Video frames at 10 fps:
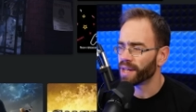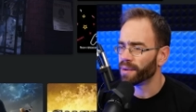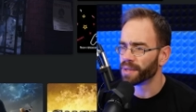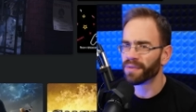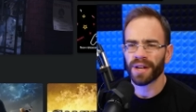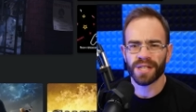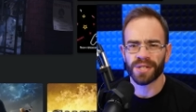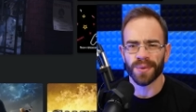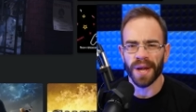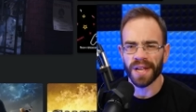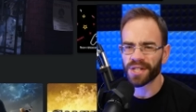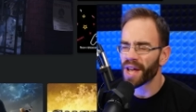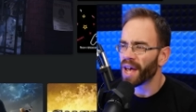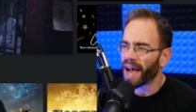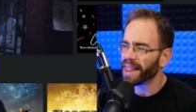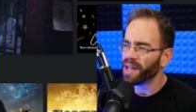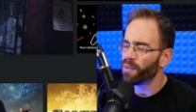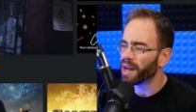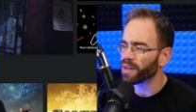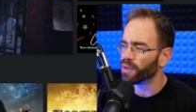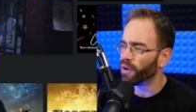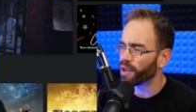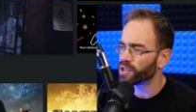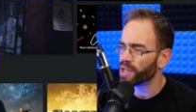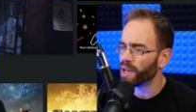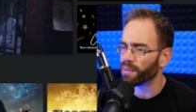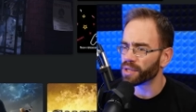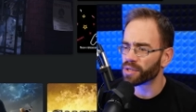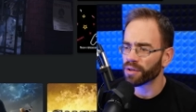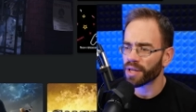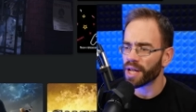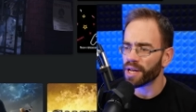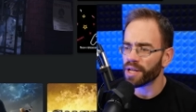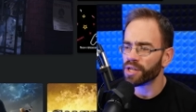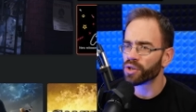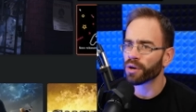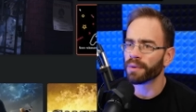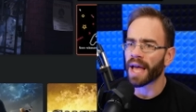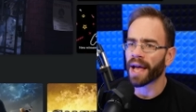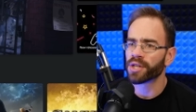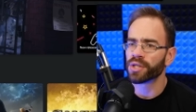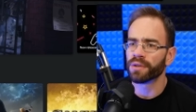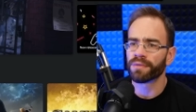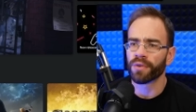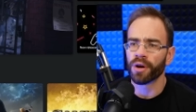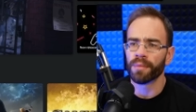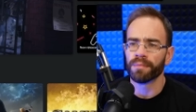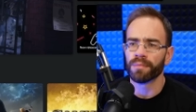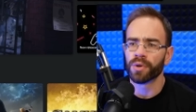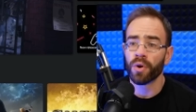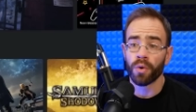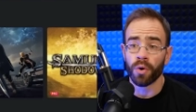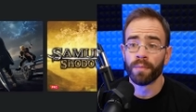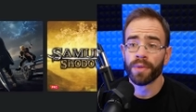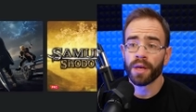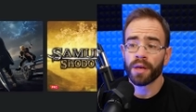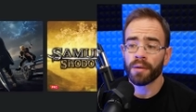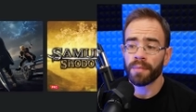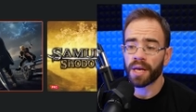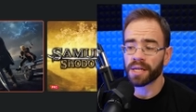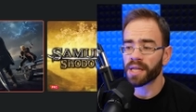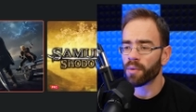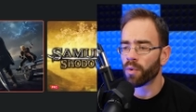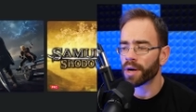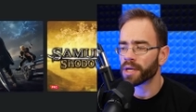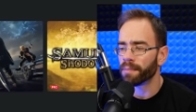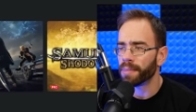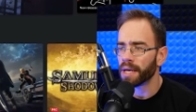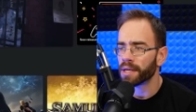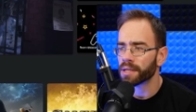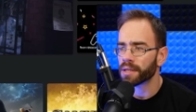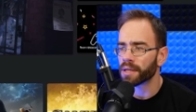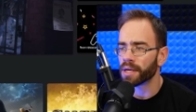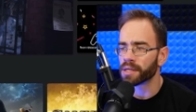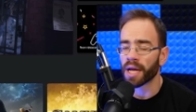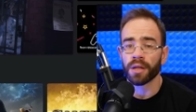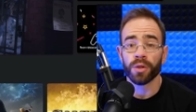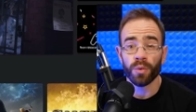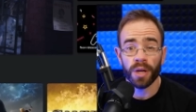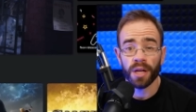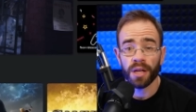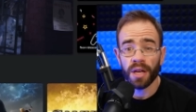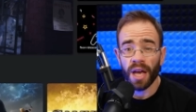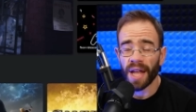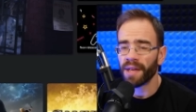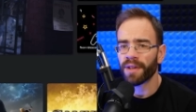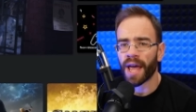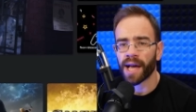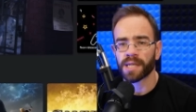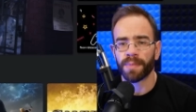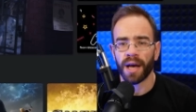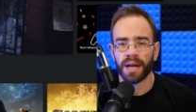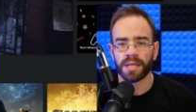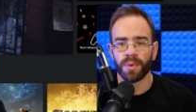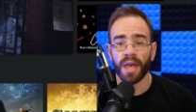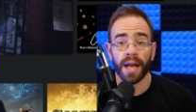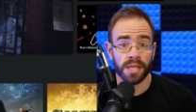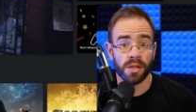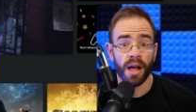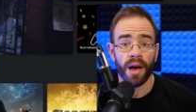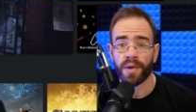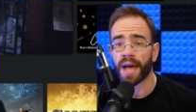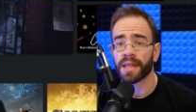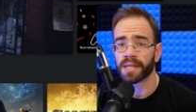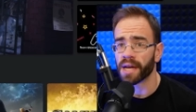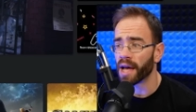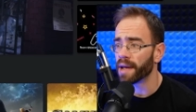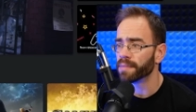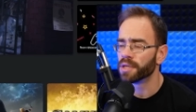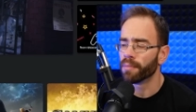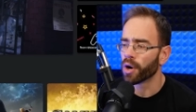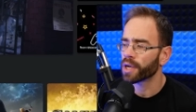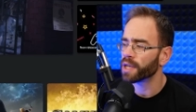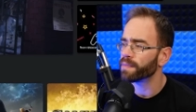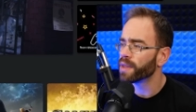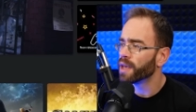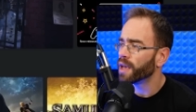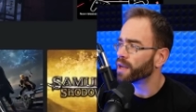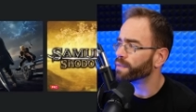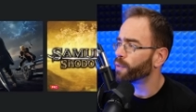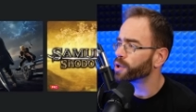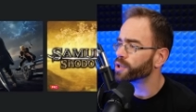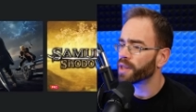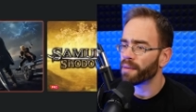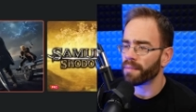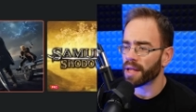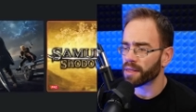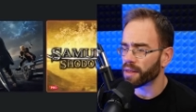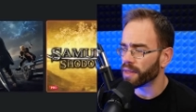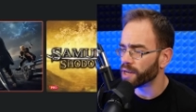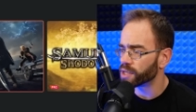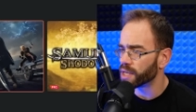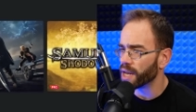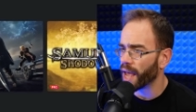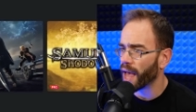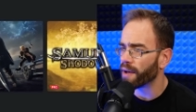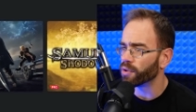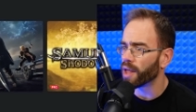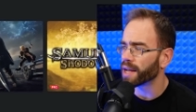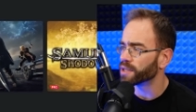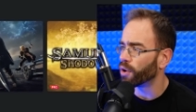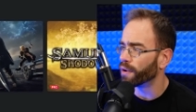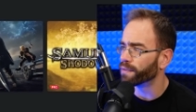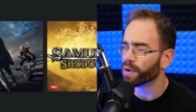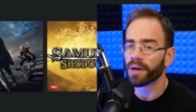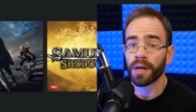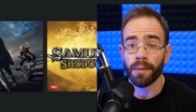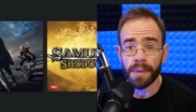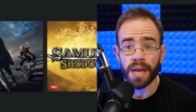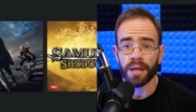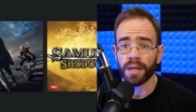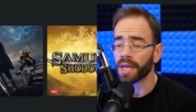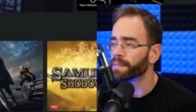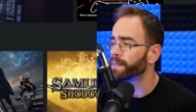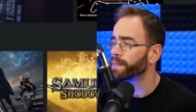It was very strange. I think when it launched, it was certainly a knee-jerk reaction from Google, because they wanted to beat things like Luna and even Xbox with xCloud at the time to market. And unfortunately, that meant that they just didn't have a lot to offer immediately.